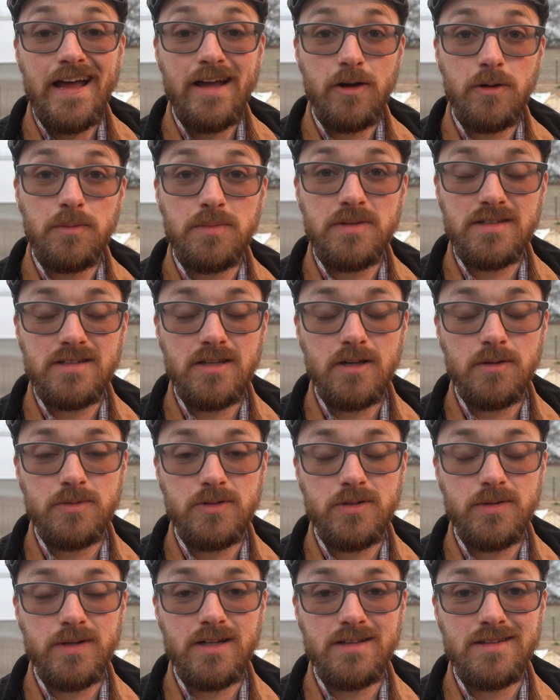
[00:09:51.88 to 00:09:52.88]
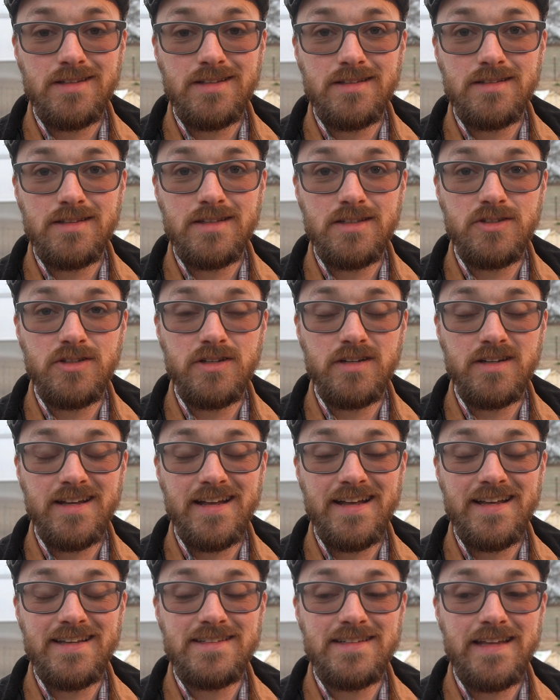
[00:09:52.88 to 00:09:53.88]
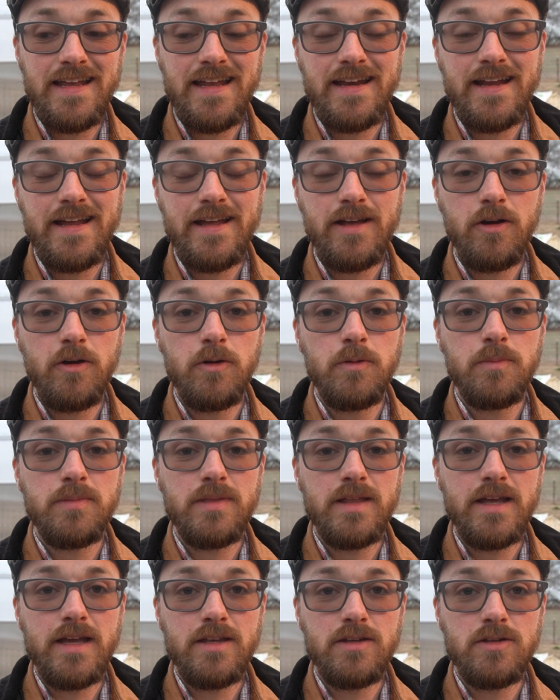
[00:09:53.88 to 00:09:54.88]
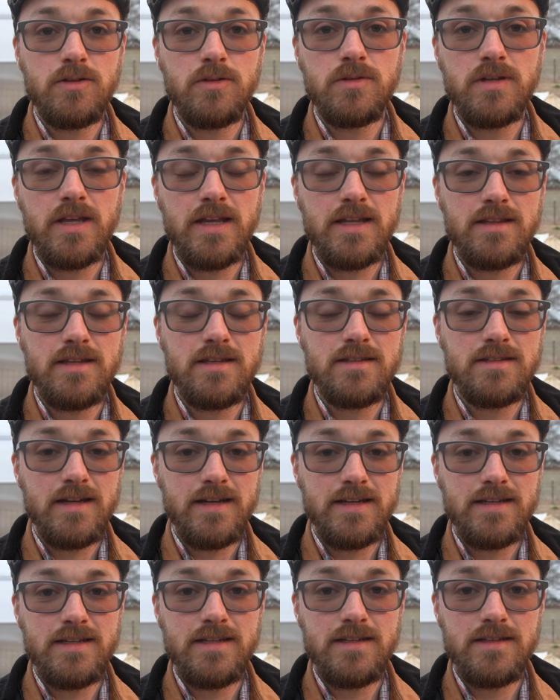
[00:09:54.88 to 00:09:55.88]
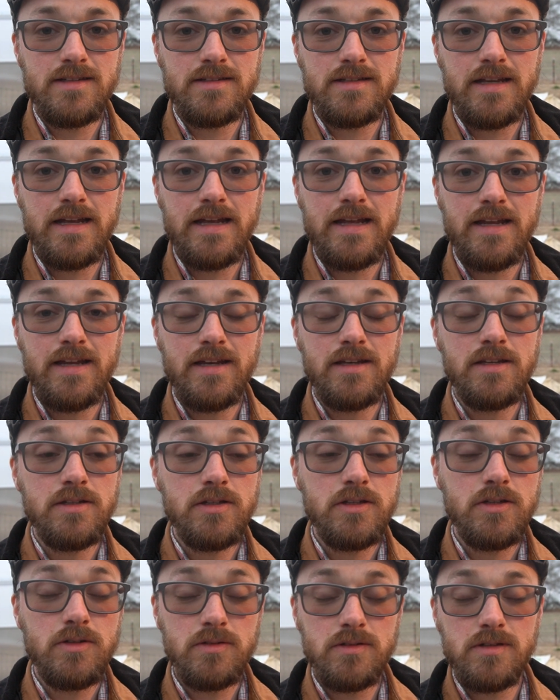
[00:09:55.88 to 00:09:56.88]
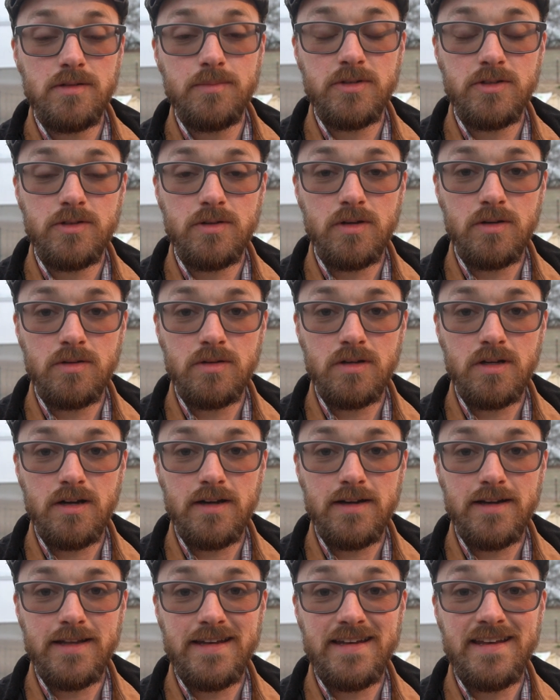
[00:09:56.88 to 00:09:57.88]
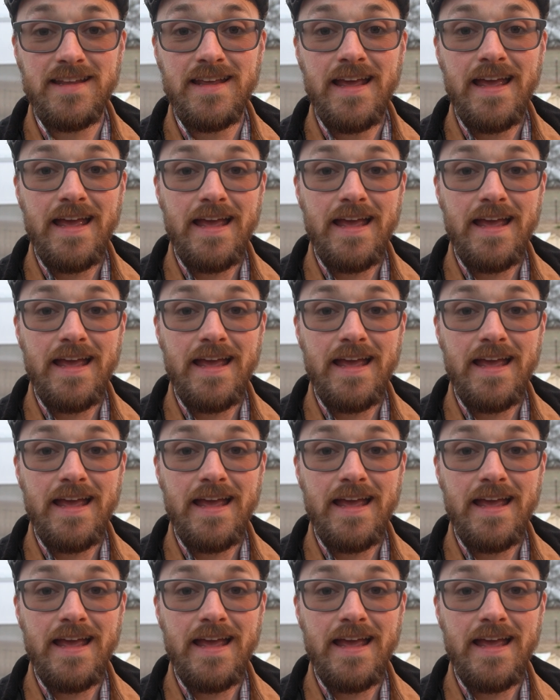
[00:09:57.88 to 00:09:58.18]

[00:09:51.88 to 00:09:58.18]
hope this helps you out this year, guys, and I hope that you take these ideas and use them in your own garden,